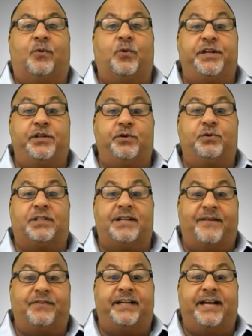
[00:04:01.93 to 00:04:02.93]
We use
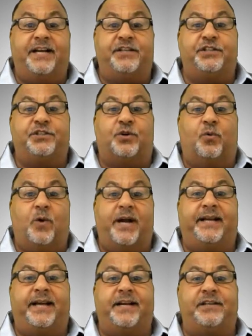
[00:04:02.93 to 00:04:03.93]
leveling agents or
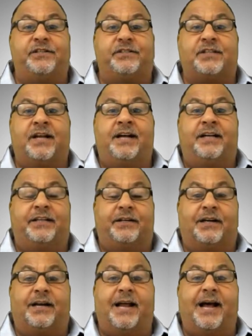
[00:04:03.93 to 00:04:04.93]
wetting agents
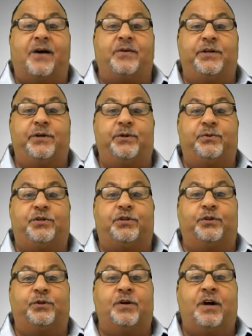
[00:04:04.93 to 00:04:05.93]
that allow you
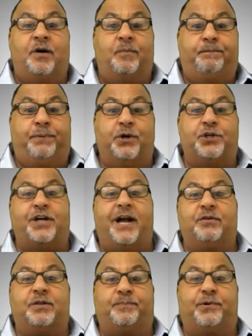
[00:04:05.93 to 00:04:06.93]
to push
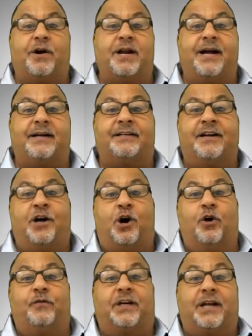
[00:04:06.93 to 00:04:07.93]
out the product
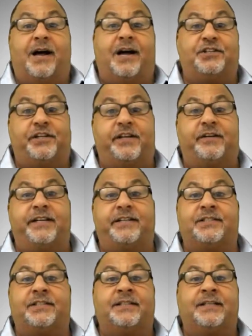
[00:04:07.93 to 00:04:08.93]
over large
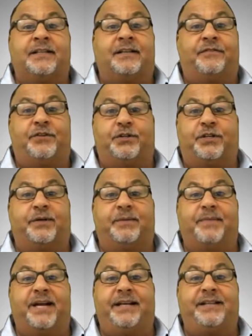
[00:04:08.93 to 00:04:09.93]
areas. If you're
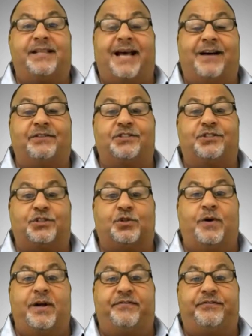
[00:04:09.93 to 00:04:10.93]
doing many thousands of
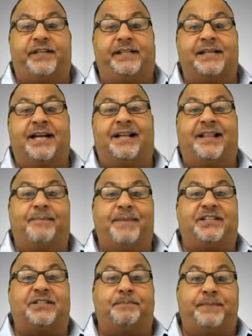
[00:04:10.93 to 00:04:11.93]
square feet, that
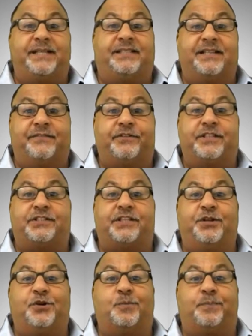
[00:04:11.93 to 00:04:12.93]
makes a big
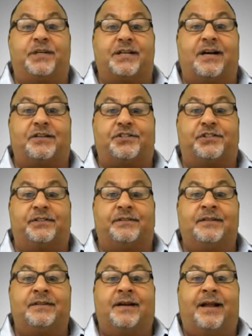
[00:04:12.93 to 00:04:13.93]
difference in your production
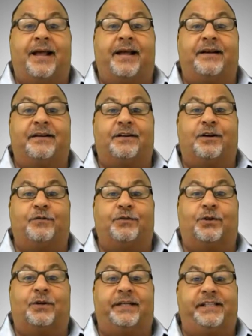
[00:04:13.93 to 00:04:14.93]
and
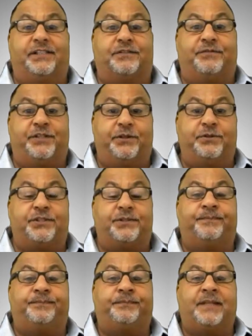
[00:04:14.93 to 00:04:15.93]
overall ease of
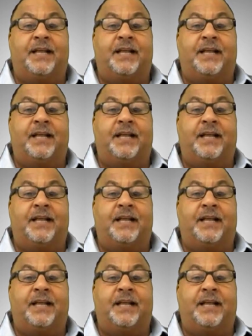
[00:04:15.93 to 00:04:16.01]
use.